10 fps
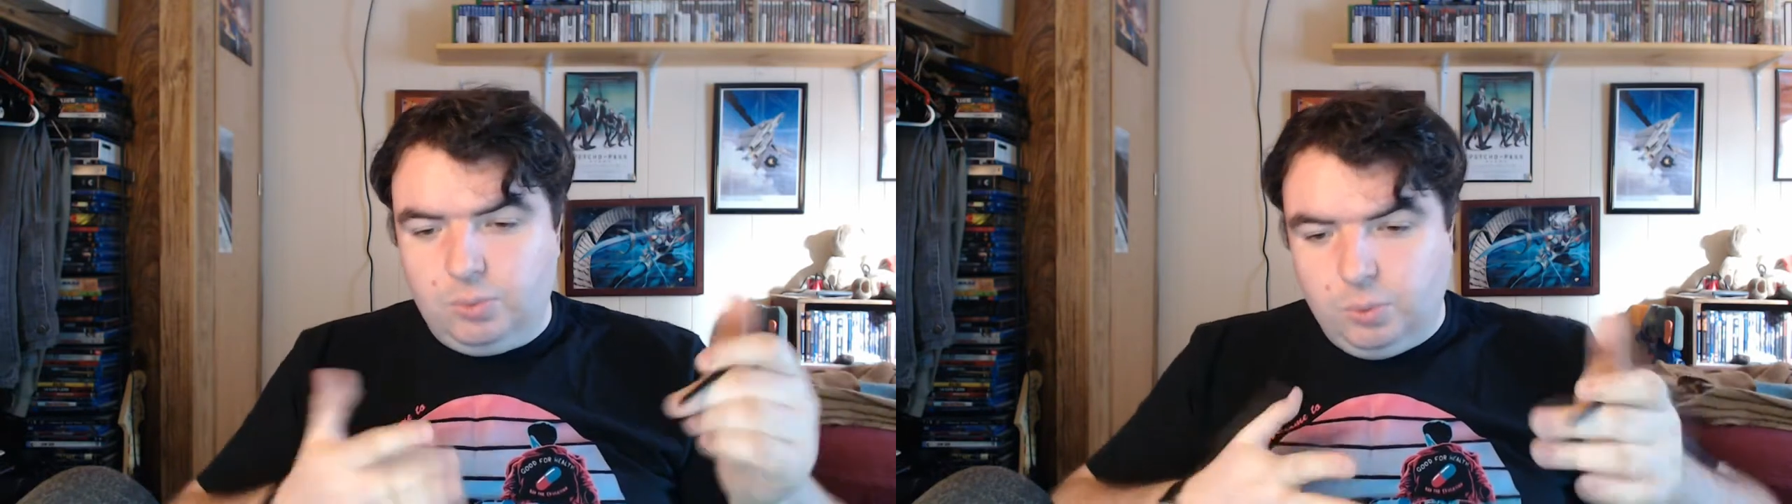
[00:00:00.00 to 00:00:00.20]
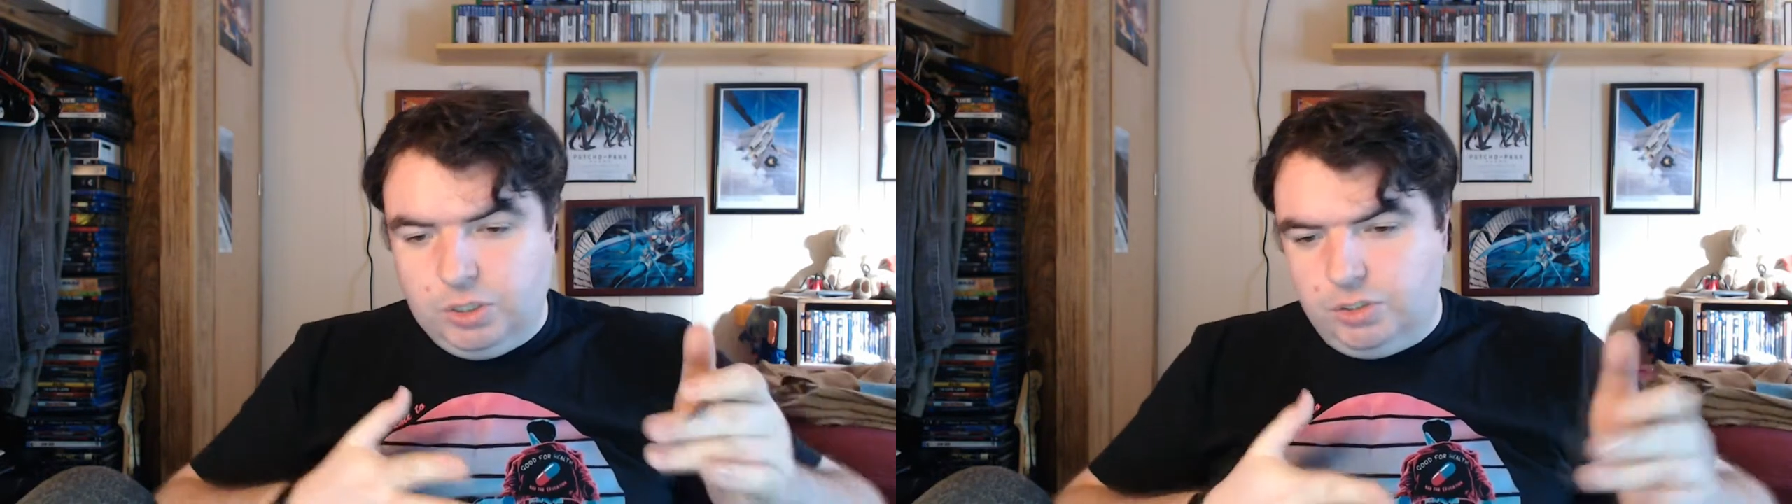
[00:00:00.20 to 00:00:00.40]

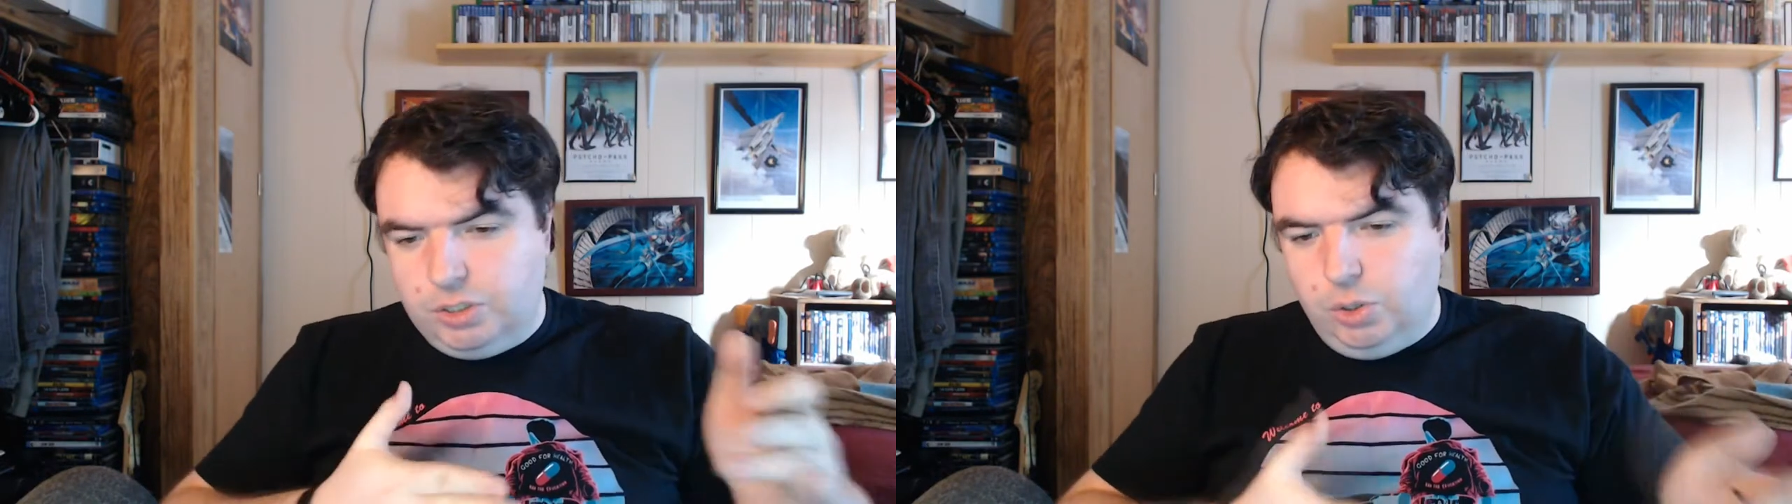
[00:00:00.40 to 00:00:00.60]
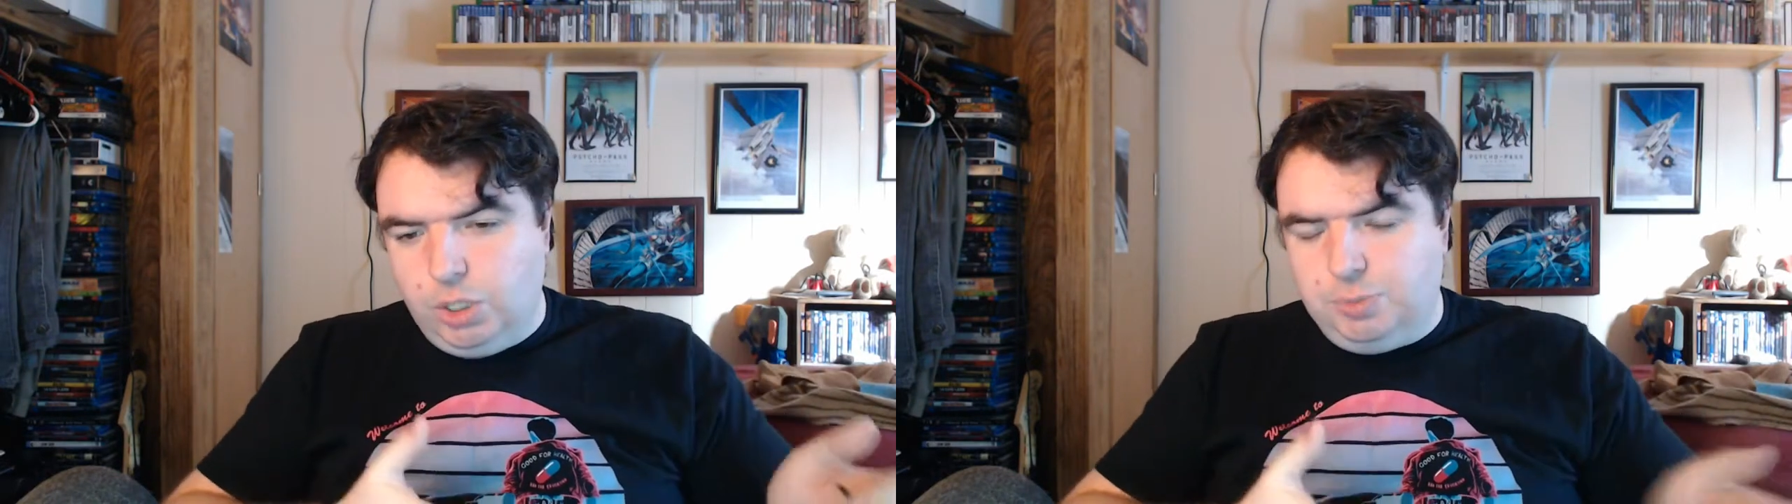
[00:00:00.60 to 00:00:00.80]
original
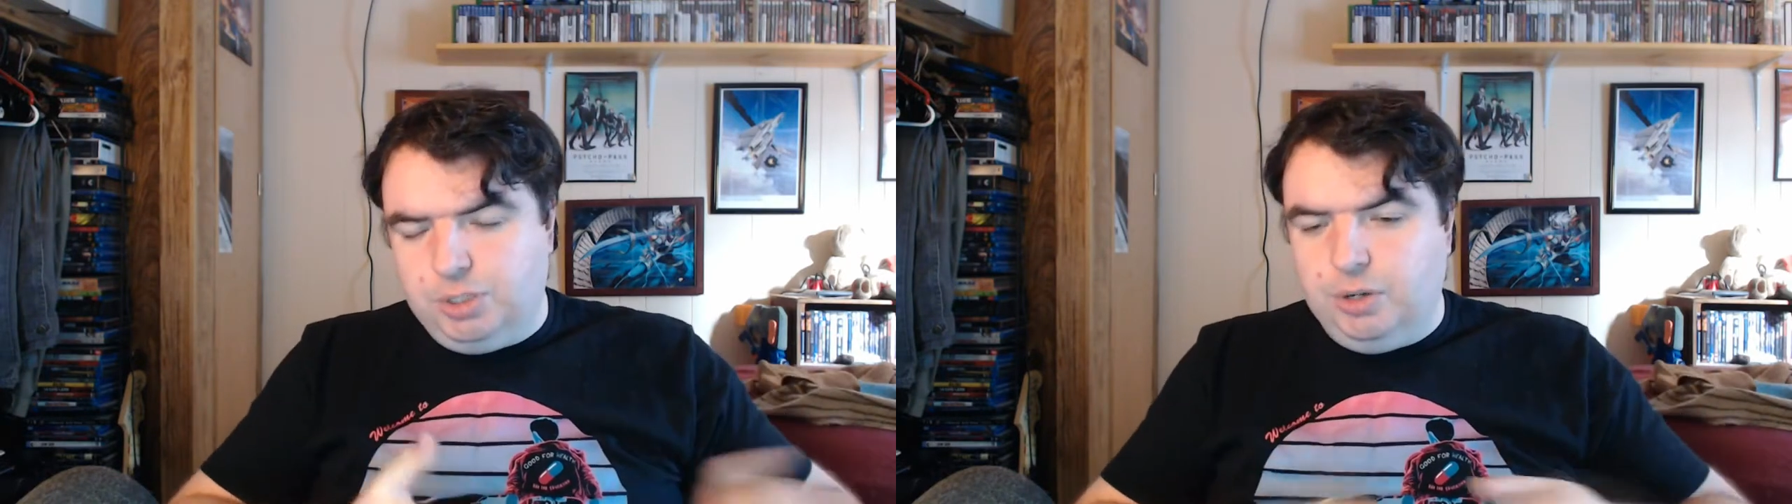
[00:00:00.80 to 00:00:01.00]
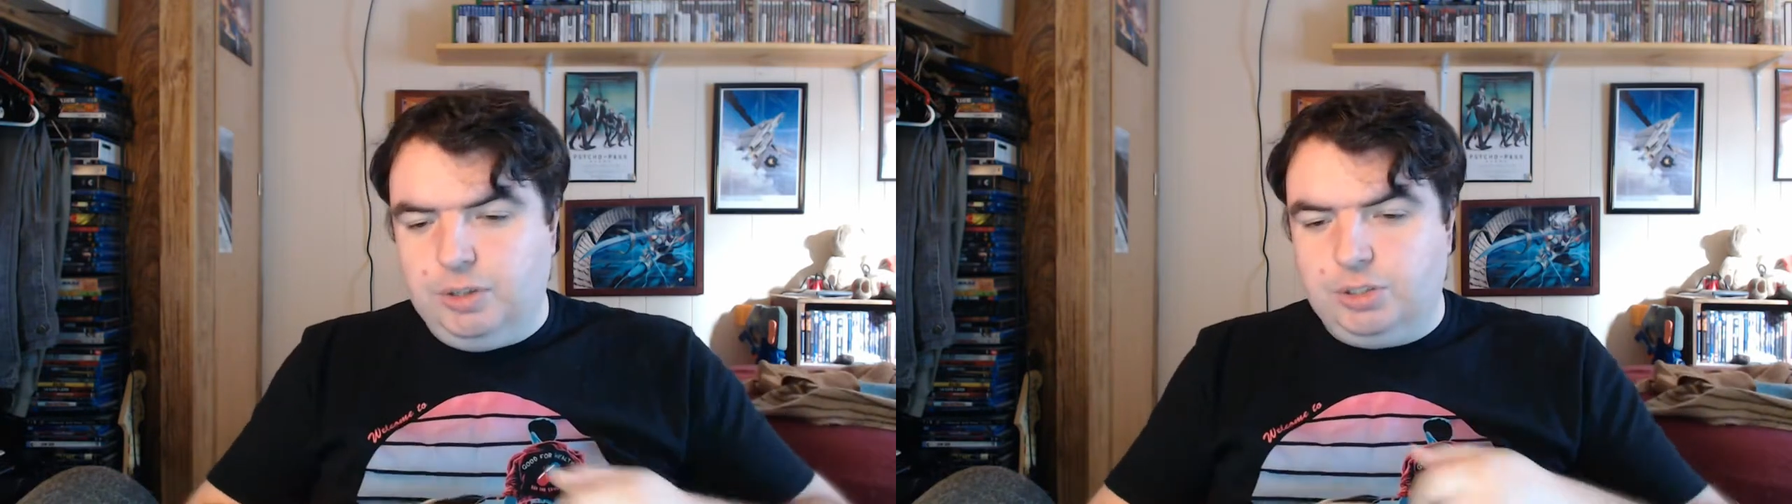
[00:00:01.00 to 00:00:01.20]
source
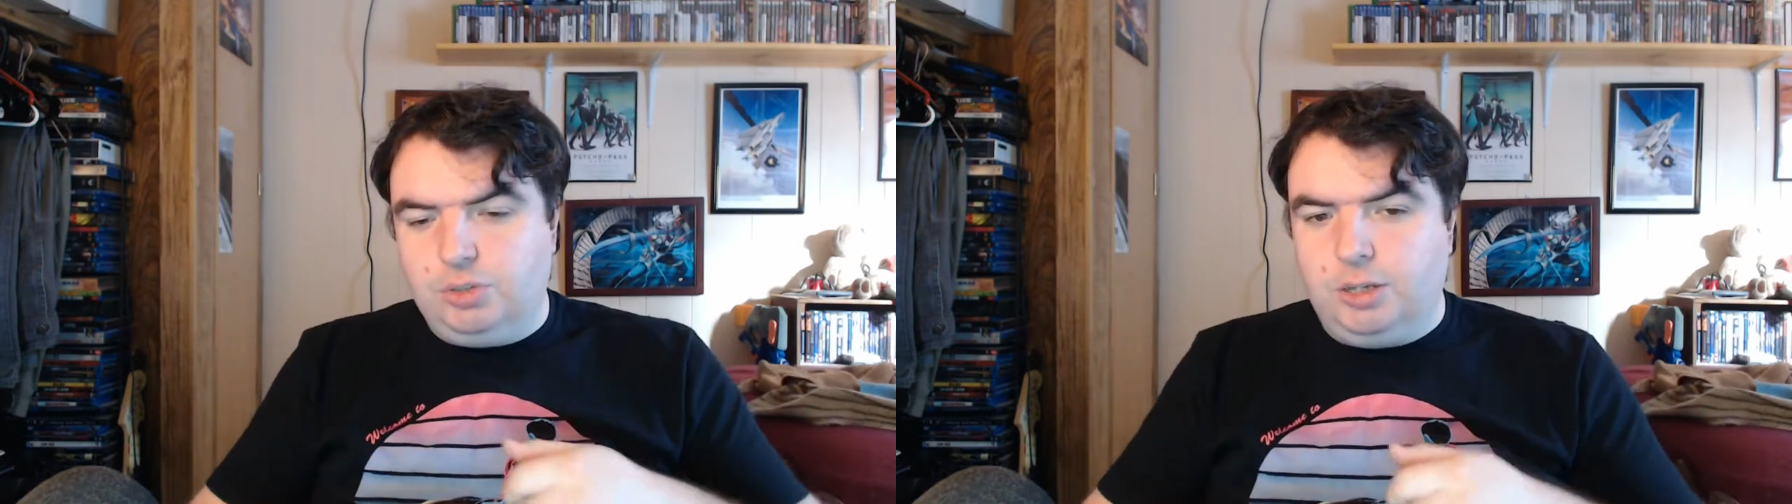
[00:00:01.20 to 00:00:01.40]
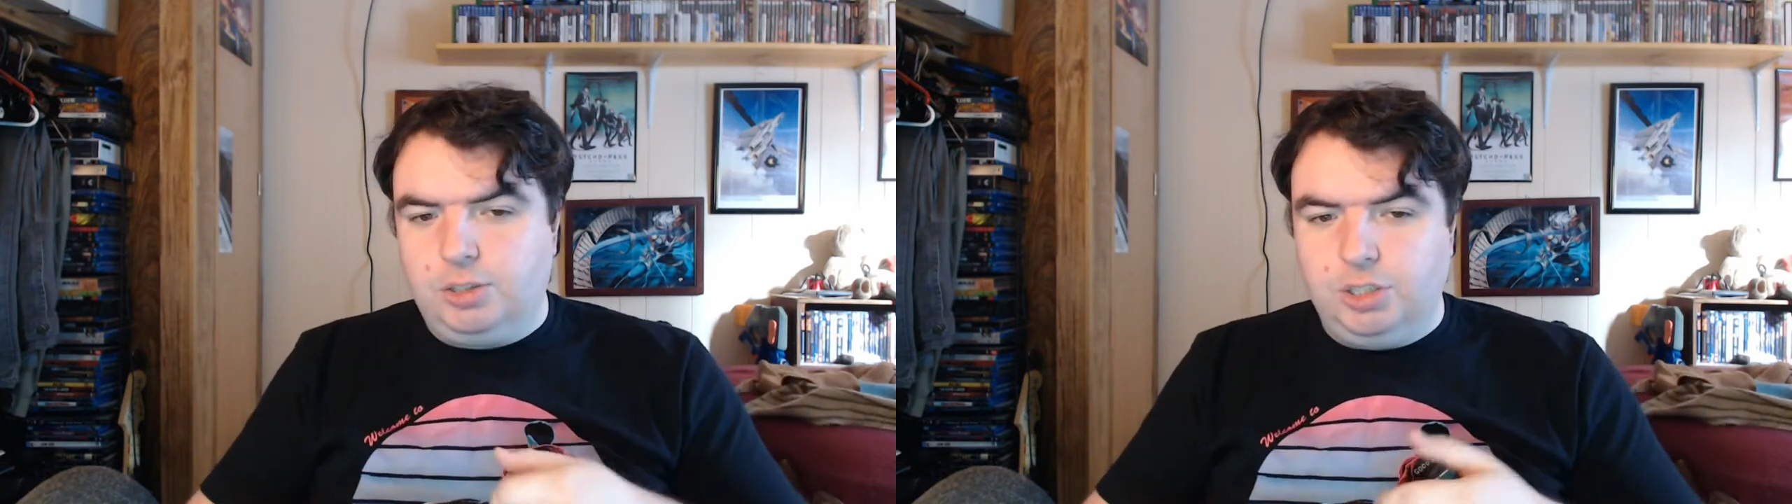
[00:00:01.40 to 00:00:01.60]
material is
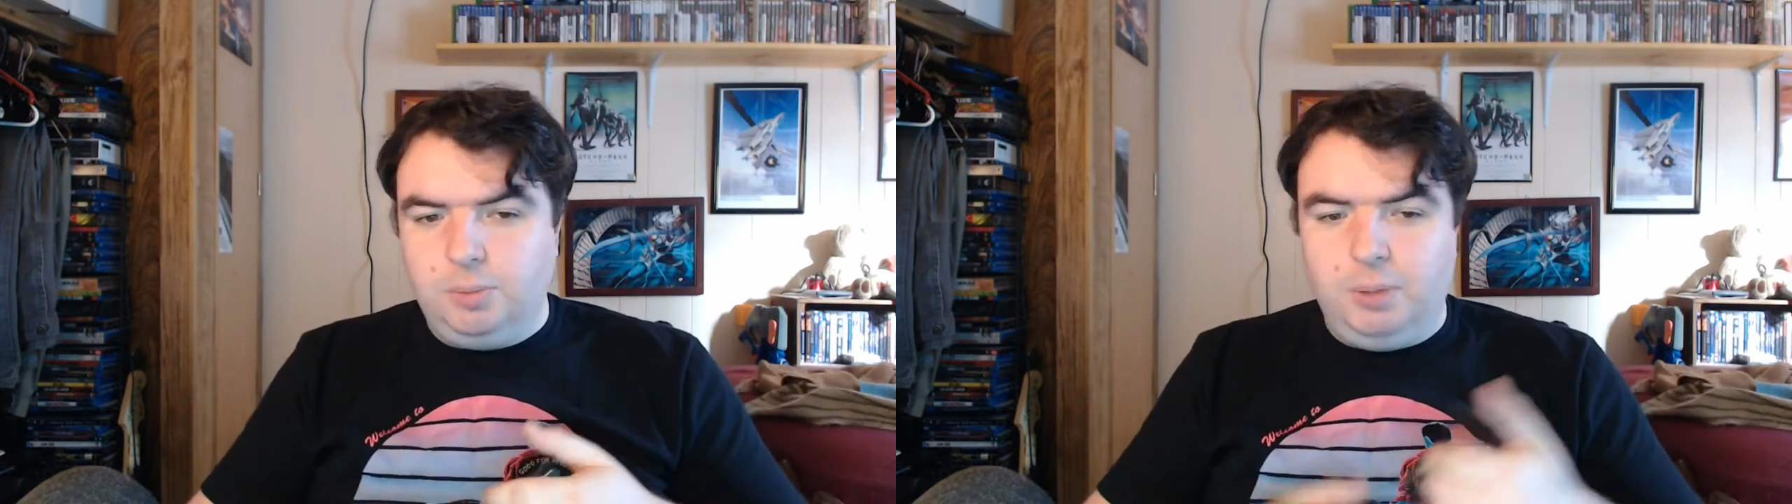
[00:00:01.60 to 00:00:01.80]
structured,